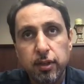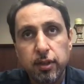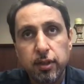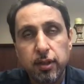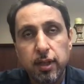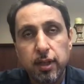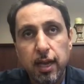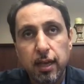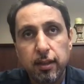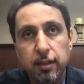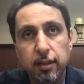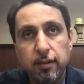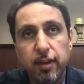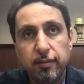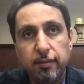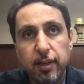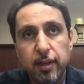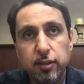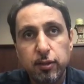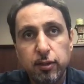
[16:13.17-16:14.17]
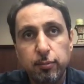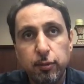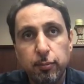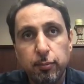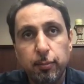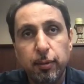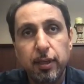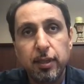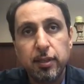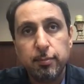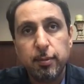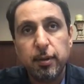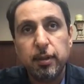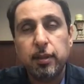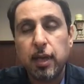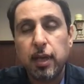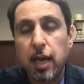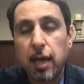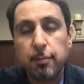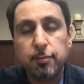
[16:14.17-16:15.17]
then the valve has to be replaced. But
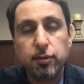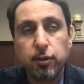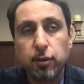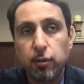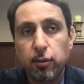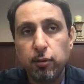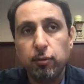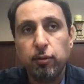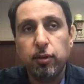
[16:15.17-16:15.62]
absolutely,